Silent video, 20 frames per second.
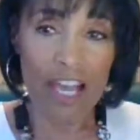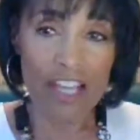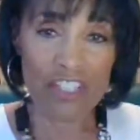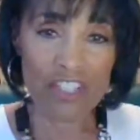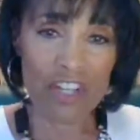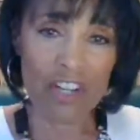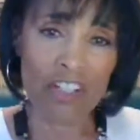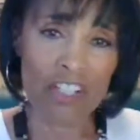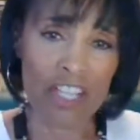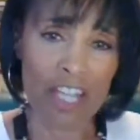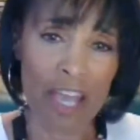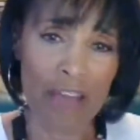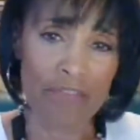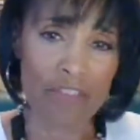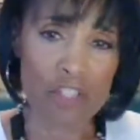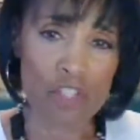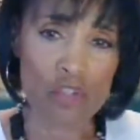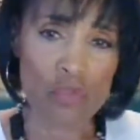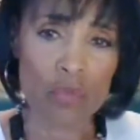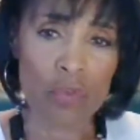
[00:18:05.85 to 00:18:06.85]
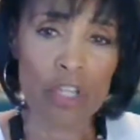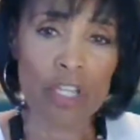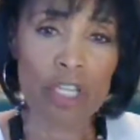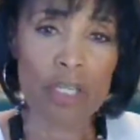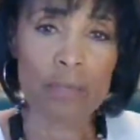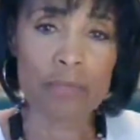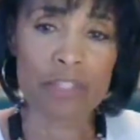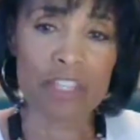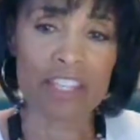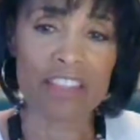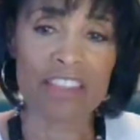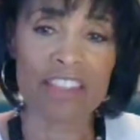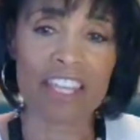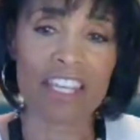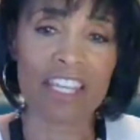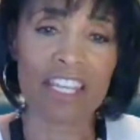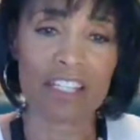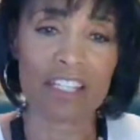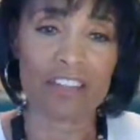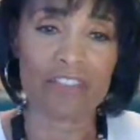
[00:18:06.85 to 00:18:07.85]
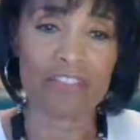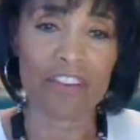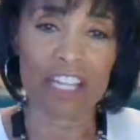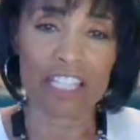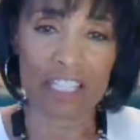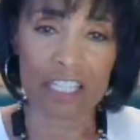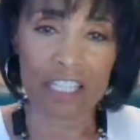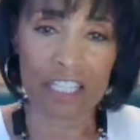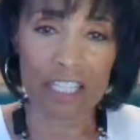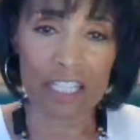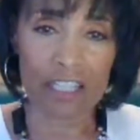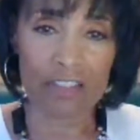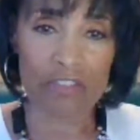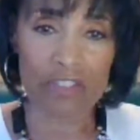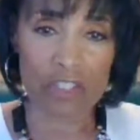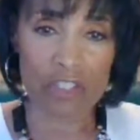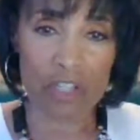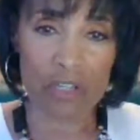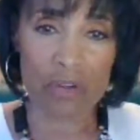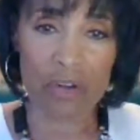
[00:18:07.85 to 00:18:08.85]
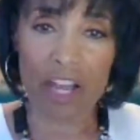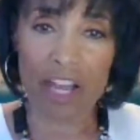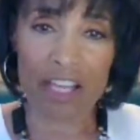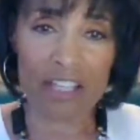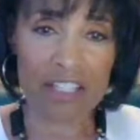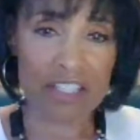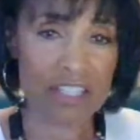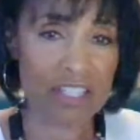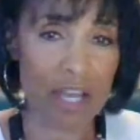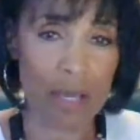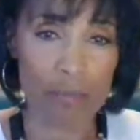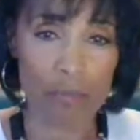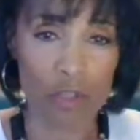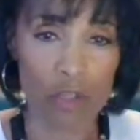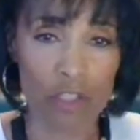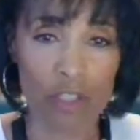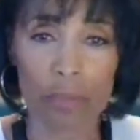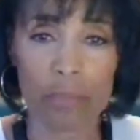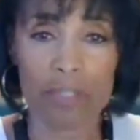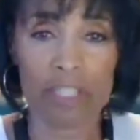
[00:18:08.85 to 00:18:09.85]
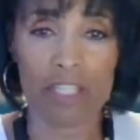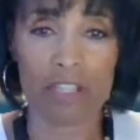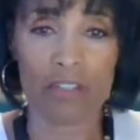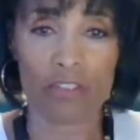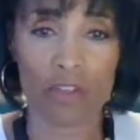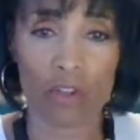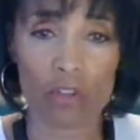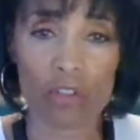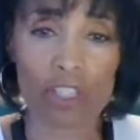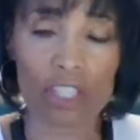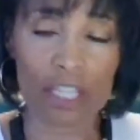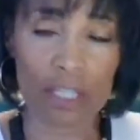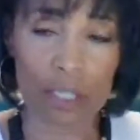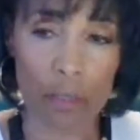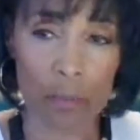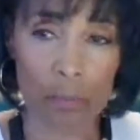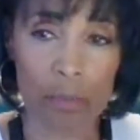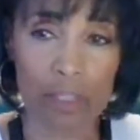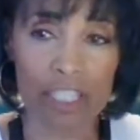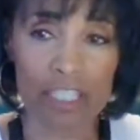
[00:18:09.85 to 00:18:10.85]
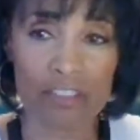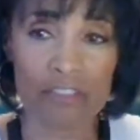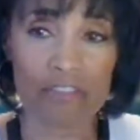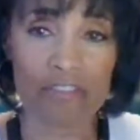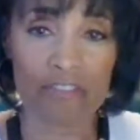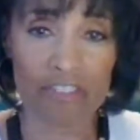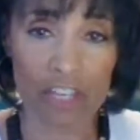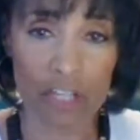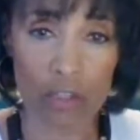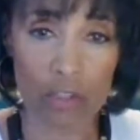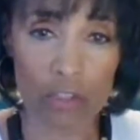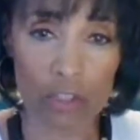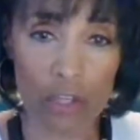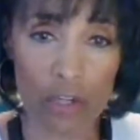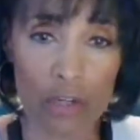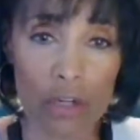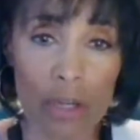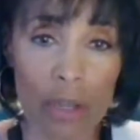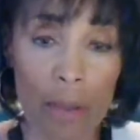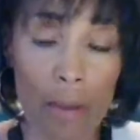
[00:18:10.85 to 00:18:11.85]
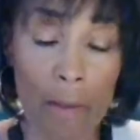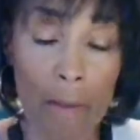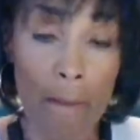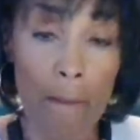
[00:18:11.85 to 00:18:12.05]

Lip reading: I started having dreams and thinking, if I leave Xerox, I'm going to be a total and complete failure.